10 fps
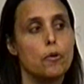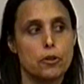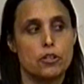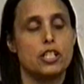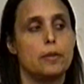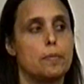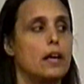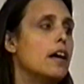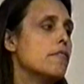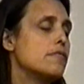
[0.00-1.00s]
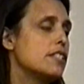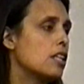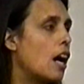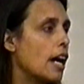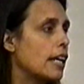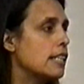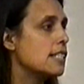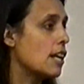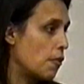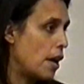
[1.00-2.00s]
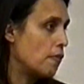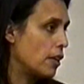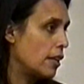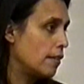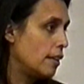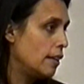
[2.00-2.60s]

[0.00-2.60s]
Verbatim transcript: ownership of stock in South Africa.